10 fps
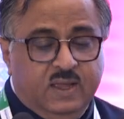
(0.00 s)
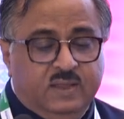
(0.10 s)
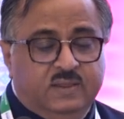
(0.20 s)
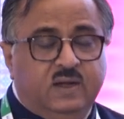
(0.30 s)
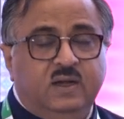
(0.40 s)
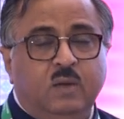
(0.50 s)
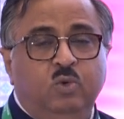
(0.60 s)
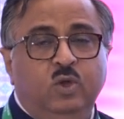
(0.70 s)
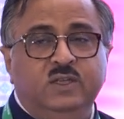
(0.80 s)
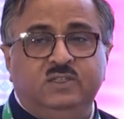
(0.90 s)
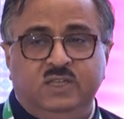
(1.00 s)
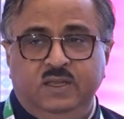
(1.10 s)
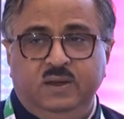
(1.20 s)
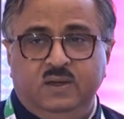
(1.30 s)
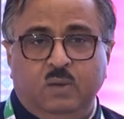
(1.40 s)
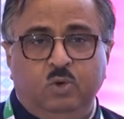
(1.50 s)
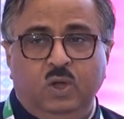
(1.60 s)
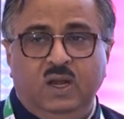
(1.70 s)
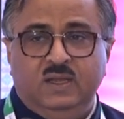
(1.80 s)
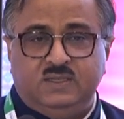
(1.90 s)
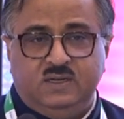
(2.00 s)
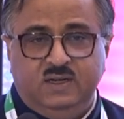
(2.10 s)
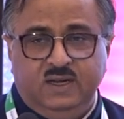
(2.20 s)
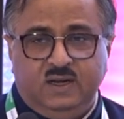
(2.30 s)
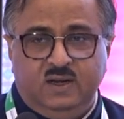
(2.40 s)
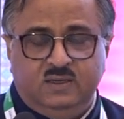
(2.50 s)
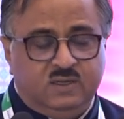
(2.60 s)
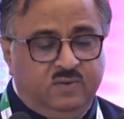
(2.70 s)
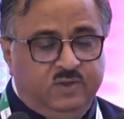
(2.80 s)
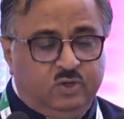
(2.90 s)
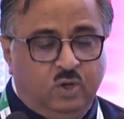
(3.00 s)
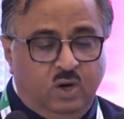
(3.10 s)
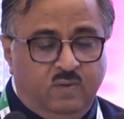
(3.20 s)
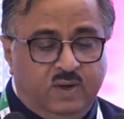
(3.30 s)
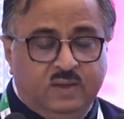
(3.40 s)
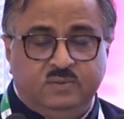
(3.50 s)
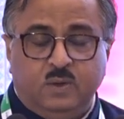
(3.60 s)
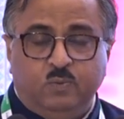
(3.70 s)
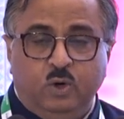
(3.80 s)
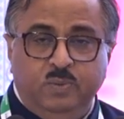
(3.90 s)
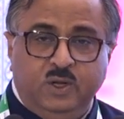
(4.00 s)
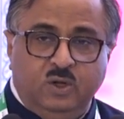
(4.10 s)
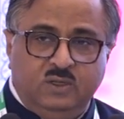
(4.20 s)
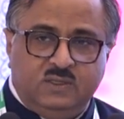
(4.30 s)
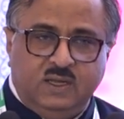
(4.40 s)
Then WLST declaration, withdrawal of life support, because